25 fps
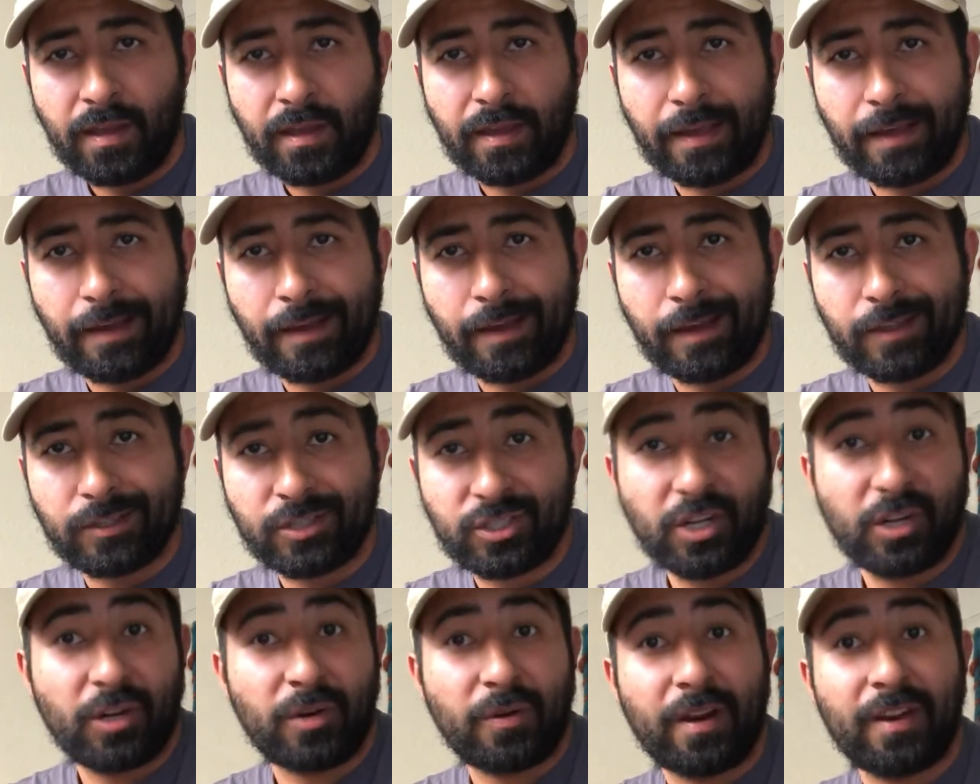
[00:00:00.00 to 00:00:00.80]

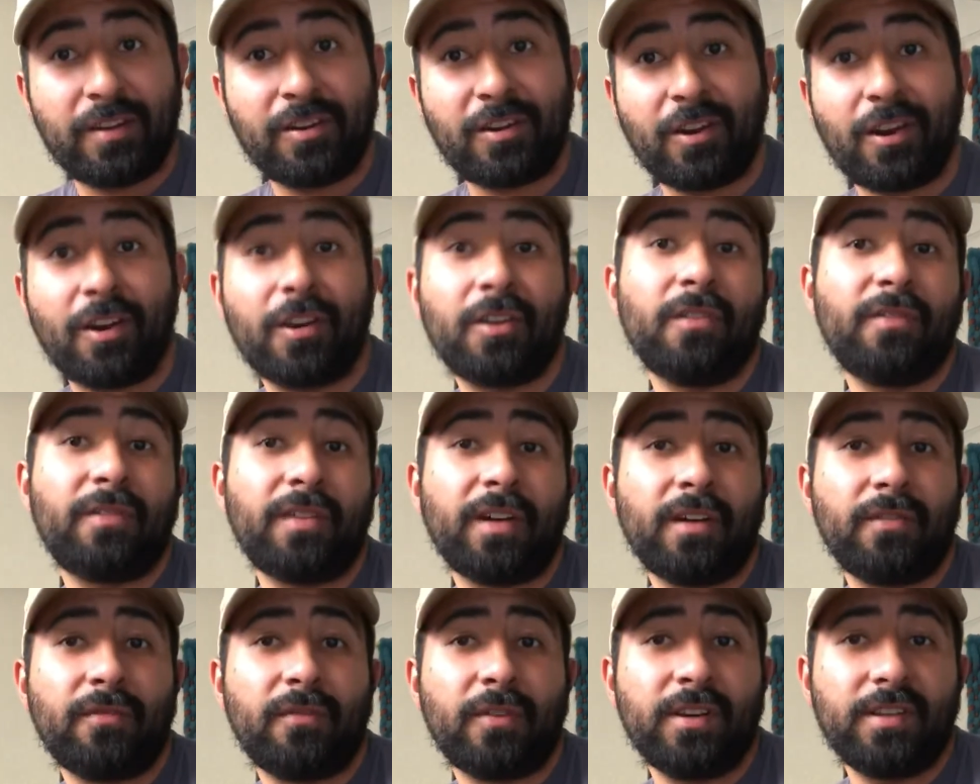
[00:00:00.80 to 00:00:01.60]
Share it around to your
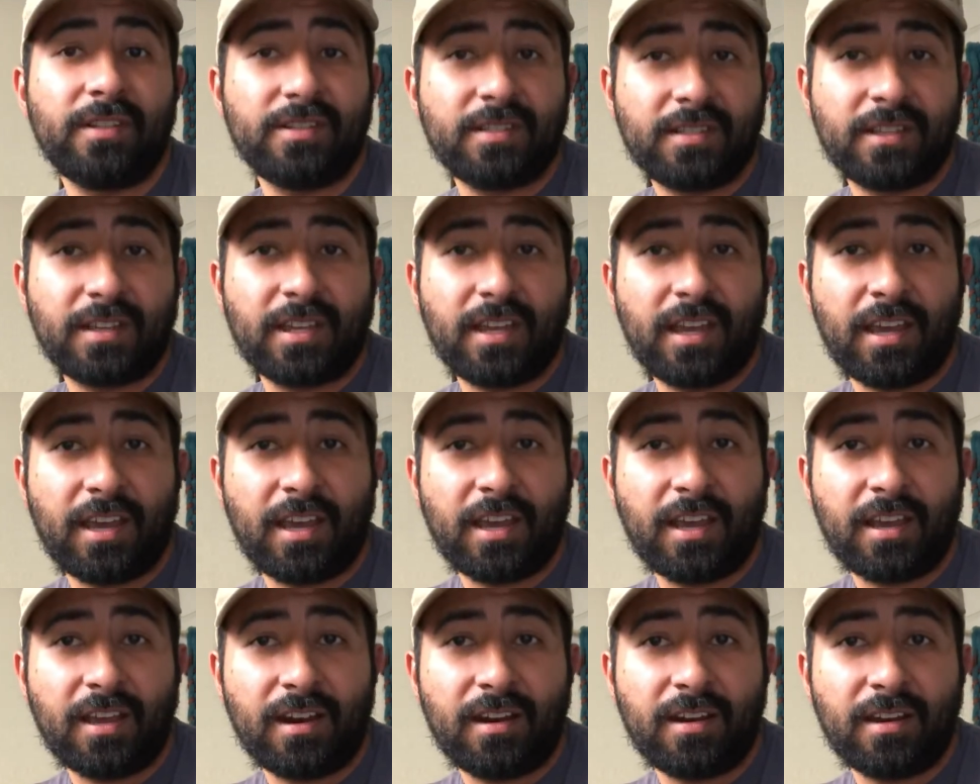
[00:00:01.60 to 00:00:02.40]
audiophile friends,
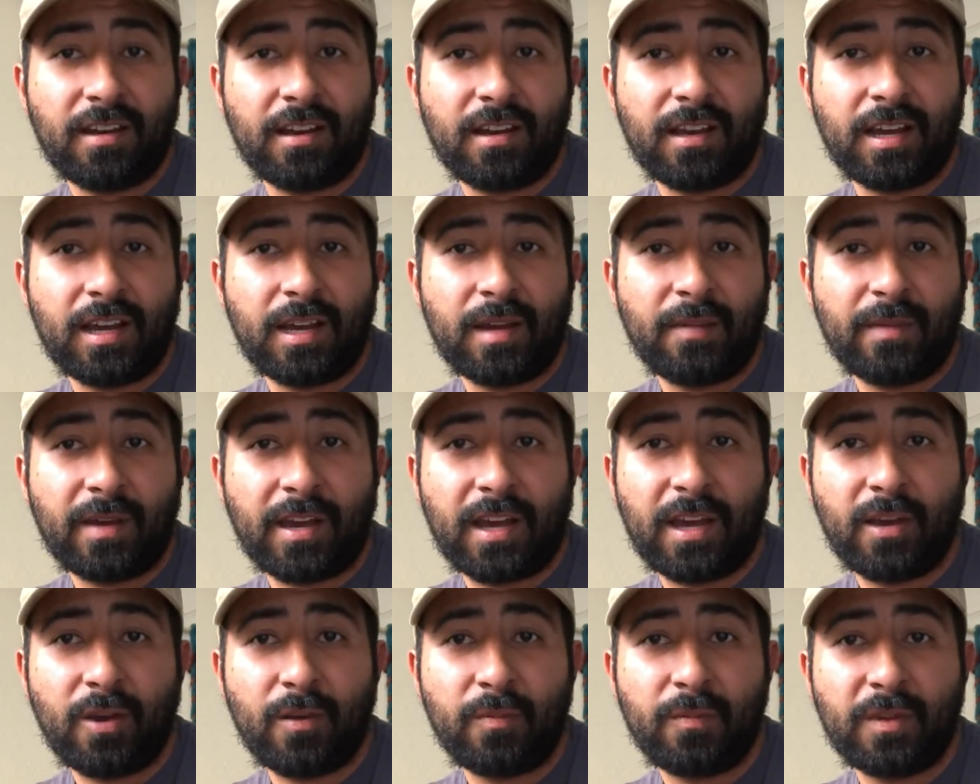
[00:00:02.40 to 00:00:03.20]
and
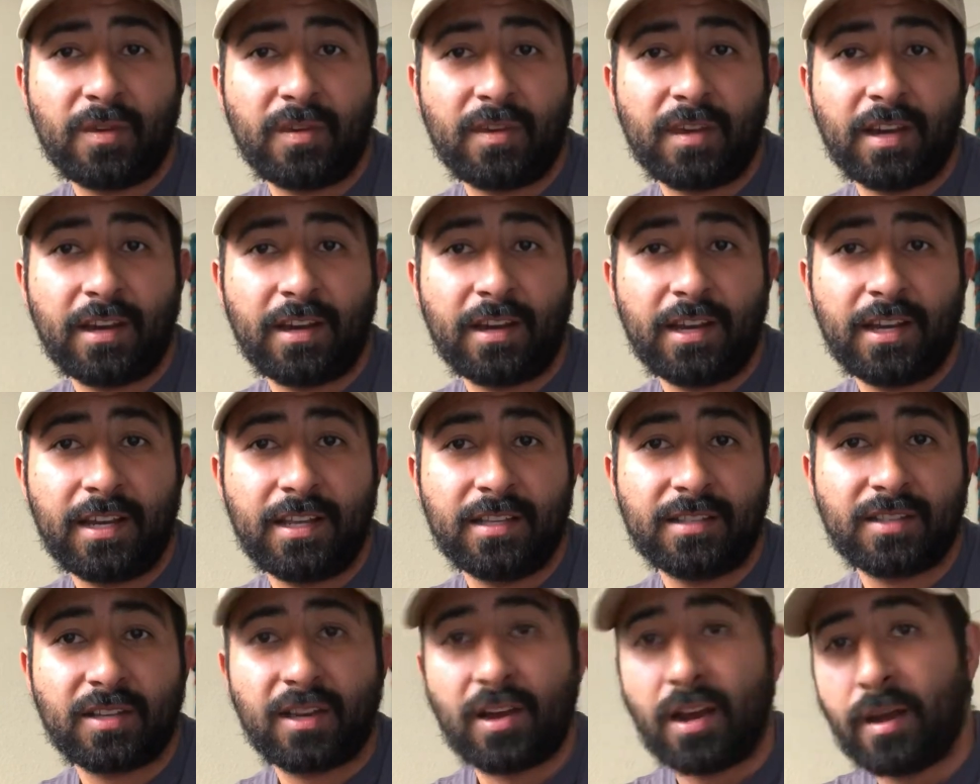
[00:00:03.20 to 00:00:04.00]
I hope you
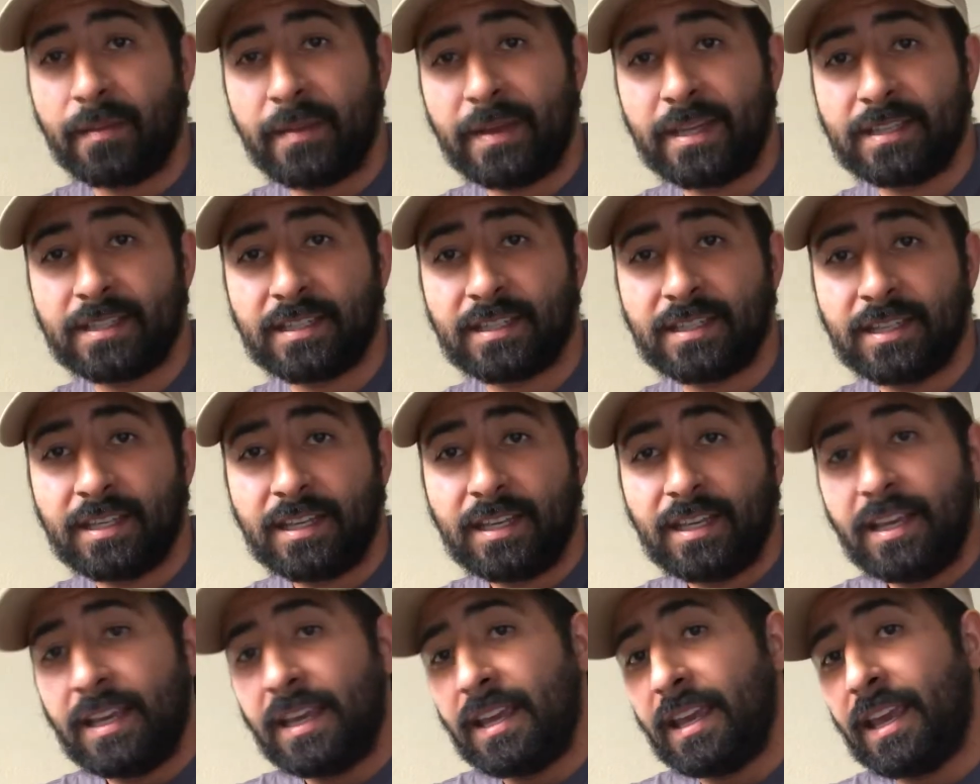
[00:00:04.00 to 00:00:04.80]
guys comment,
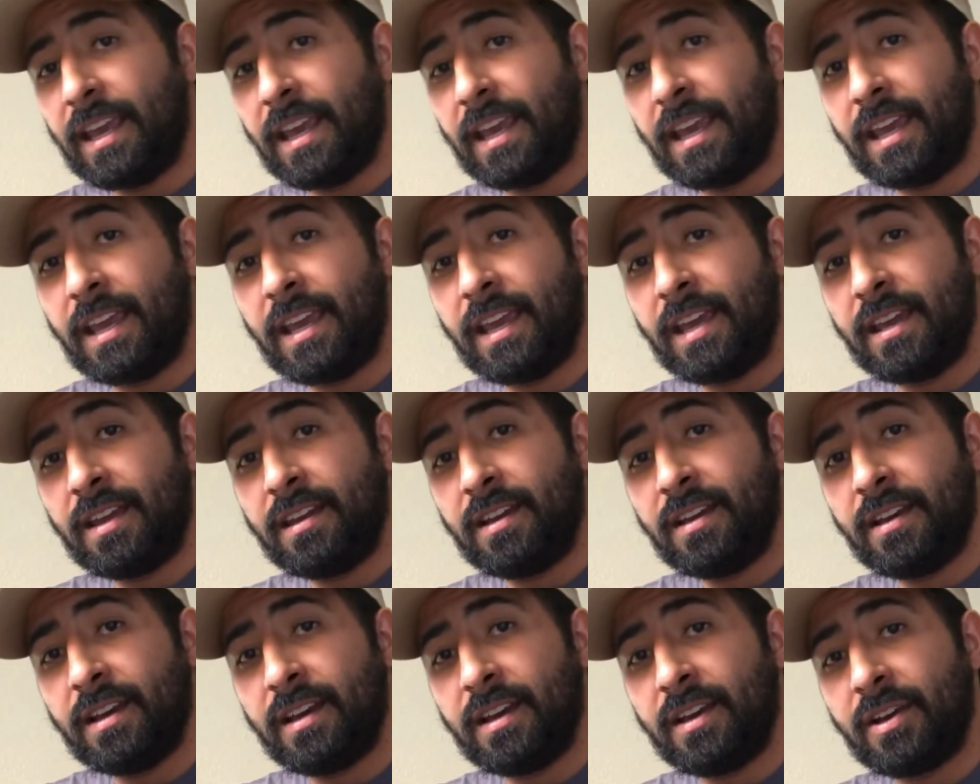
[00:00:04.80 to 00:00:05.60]

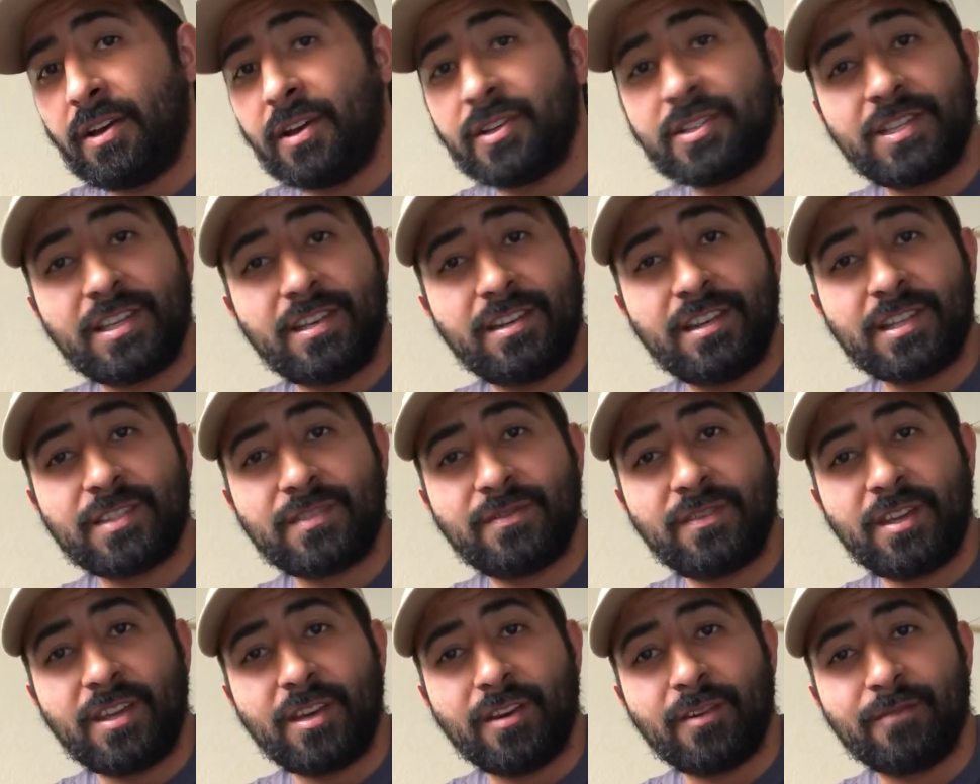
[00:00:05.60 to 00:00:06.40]
and I'll see you next
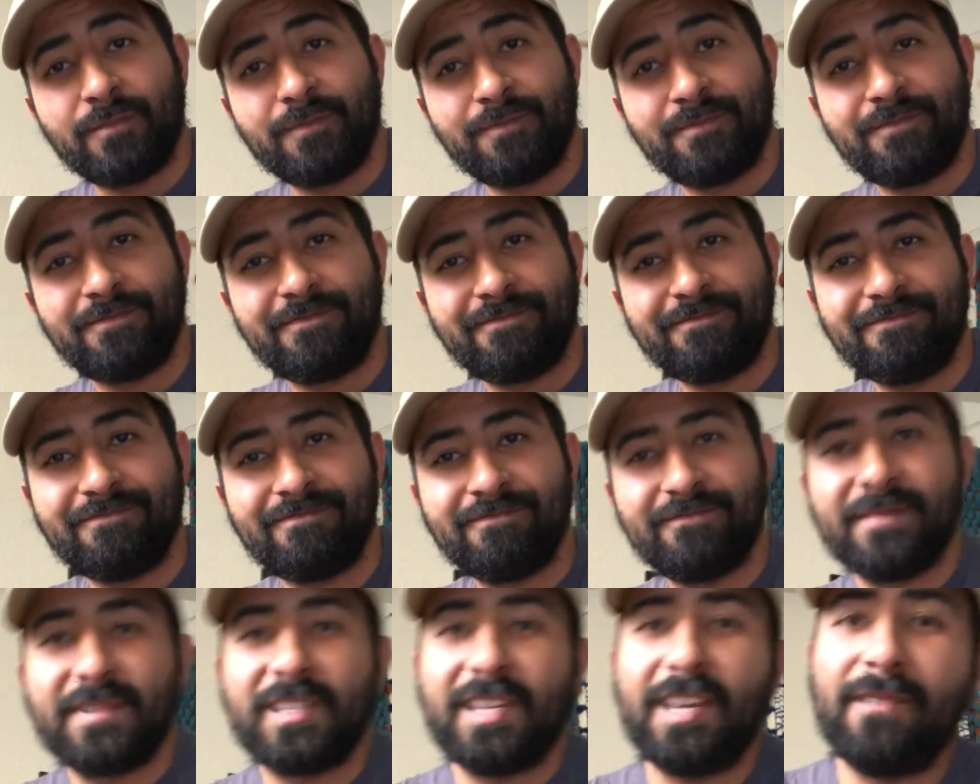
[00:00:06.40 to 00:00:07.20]
video.
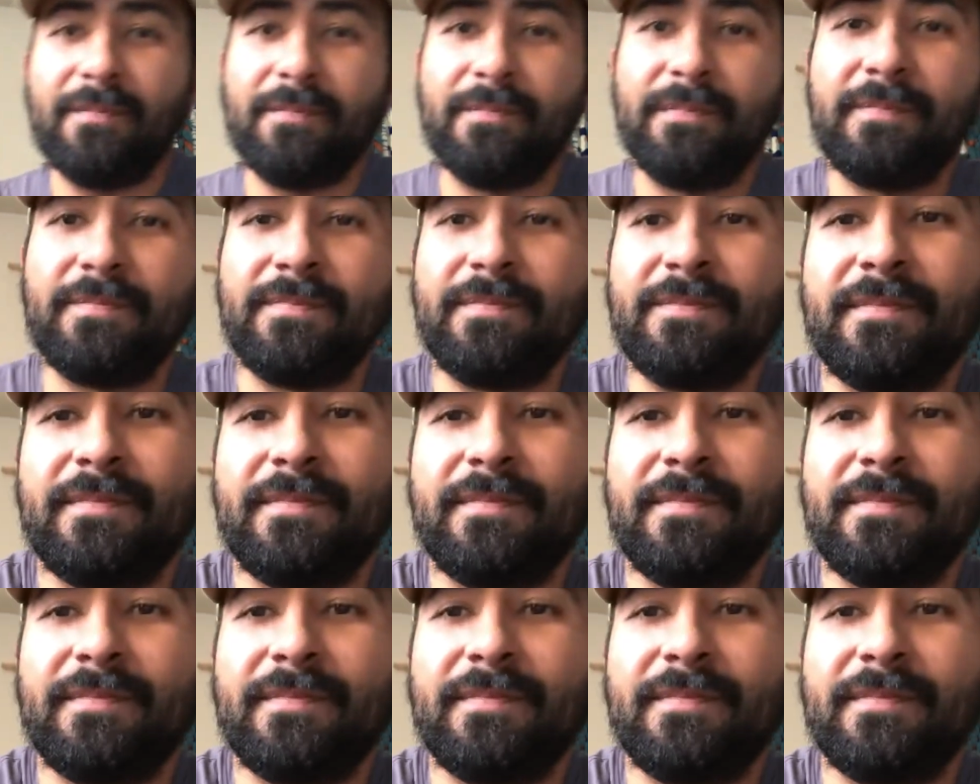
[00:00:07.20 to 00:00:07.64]
See ya.